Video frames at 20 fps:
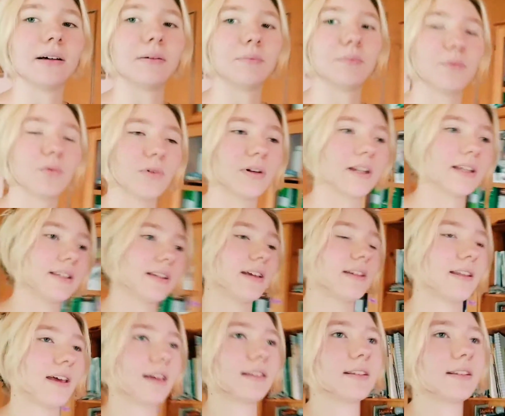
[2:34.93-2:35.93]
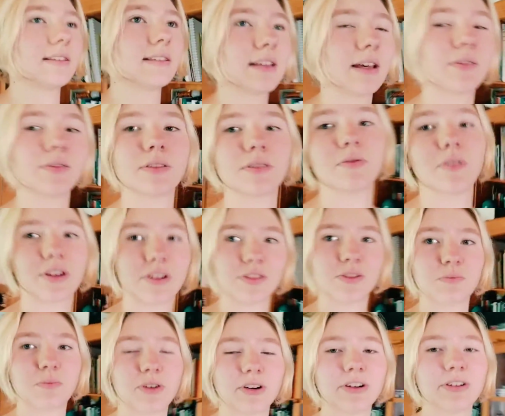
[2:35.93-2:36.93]
When I say that, it sounds very
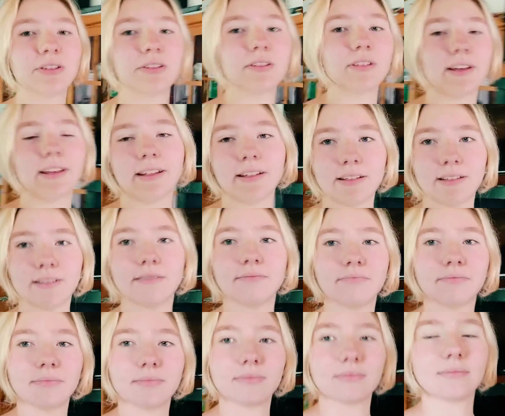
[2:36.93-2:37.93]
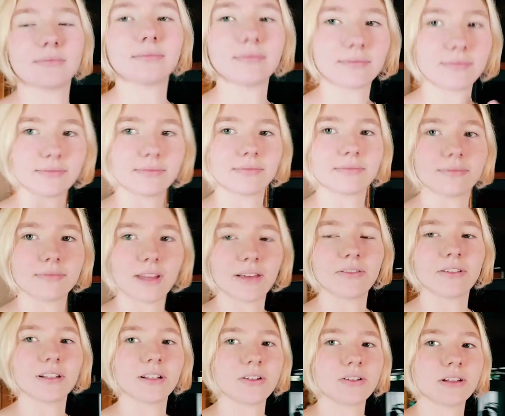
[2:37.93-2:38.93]
smart and I feel
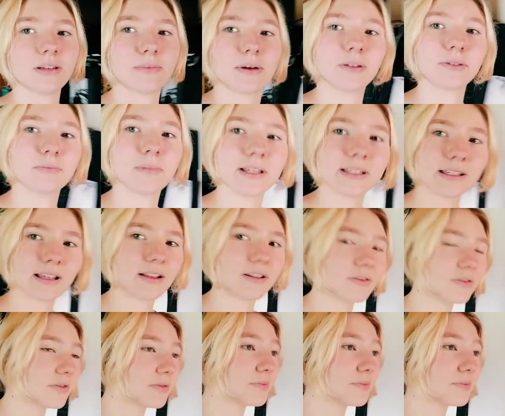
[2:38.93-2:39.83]
good about myself.